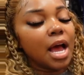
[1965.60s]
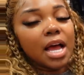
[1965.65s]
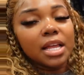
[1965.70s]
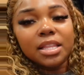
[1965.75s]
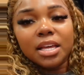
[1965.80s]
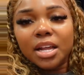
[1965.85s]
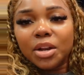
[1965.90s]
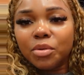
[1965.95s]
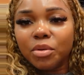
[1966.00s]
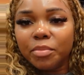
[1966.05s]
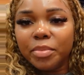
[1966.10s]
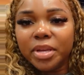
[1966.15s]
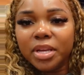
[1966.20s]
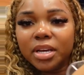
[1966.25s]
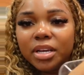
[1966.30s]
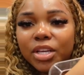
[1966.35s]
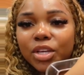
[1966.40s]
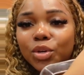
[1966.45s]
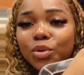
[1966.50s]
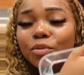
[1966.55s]
thought it would be a
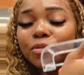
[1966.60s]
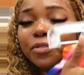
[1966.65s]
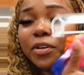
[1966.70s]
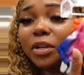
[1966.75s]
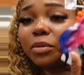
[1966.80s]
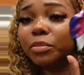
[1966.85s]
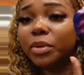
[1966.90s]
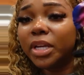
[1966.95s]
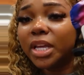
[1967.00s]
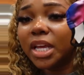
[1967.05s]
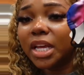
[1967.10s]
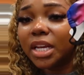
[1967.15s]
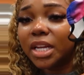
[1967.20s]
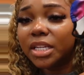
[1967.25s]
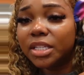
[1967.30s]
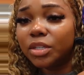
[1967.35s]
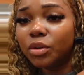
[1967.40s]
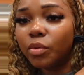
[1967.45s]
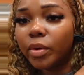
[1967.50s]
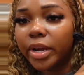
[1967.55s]
cute fun bikini
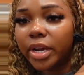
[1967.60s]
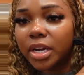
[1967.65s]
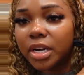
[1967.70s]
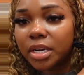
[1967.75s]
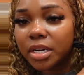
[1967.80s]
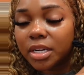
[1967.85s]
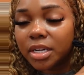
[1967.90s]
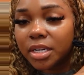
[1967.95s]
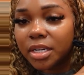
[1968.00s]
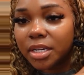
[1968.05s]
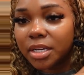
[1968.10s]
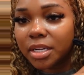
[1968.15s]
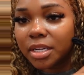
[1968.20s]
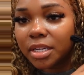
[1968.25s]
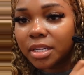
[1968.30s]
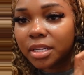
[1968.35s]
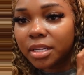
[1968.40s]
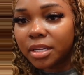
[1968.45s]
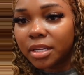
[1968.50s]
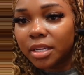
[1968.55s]
to wear.
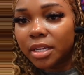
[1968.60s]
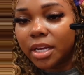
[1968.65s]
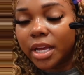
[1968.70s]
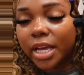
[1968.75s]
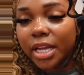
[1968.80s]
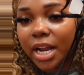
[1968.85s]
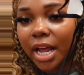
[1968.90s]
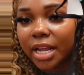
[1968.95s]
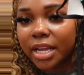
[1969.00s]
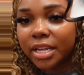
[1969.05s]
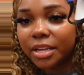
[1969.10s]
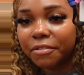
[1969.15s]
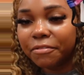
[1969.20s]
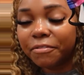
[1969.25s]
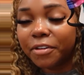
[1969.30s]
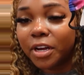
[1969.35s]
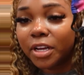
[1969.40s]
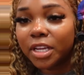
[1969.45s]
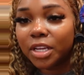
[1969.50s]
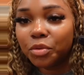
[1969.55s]
And I can get
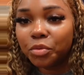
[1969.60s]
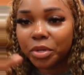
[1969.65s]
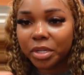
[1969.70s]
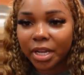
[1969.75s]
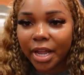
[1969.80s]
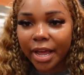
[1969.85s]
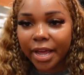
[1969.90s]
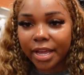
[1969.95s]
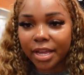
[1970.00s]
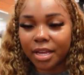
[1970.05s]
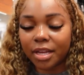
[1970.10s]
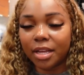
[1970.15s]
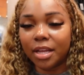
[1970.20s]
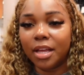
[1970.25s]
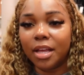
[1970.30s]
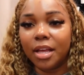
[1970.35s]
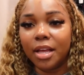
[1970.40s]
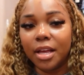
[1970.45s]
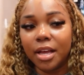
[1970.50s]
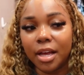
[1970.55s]
funky with like
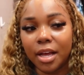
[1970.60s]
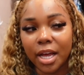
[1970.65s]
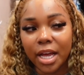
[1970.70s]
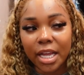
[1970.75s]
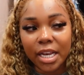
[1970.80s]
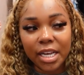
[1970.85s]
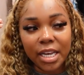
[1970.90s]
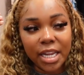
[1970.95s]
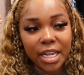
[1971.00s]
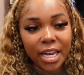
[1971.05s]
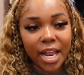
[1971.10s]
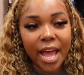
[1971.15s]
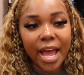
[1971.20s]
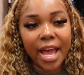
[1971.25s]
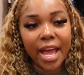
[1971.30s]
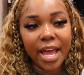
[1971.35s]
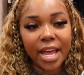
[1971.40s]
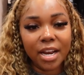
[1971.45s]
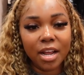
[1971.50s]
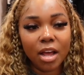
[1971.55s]
a knit
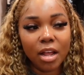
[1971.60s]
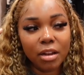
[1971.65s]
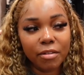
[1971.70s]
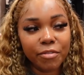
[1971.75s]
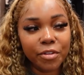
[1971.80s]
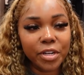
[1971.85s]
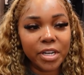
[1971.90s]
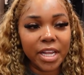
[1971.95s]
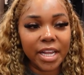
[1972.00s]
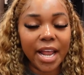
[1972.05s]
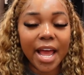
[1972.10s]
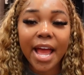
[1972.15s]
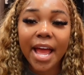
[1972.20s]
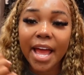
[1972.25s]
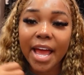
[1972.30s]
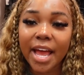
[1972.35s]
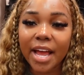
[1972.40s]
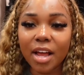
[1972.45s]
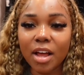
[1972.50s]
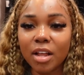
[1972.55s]
hat, colorful
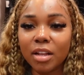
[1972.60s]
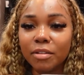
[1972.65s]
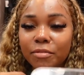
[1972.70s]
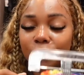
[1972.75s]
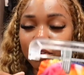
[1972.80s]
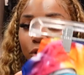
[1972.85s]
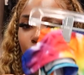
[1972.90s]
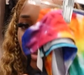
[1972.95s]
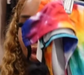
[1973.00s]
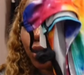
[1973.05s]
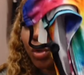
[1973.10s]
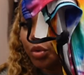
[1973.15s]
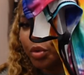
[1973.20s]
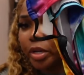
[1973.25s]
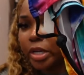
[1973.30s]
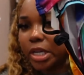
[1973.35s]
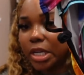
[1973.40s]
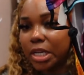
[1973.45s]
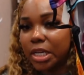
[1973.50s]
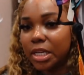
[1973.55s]

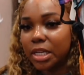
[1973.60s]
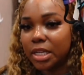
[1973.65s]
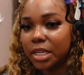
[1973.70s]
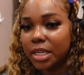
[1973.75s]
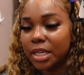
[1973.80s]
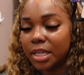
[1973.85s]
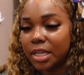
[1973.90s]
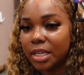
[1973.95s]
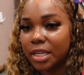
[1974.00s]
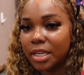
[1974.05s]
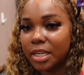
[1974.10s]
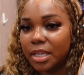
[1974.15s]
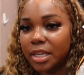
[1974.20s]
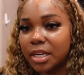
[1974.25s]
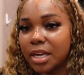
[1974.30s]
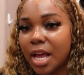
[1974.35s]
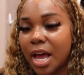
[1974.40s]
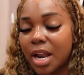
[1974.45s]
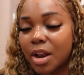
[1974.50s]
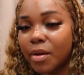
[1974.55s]
jewelry.
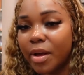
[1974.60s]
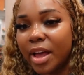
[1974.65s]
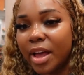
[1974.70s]
I don't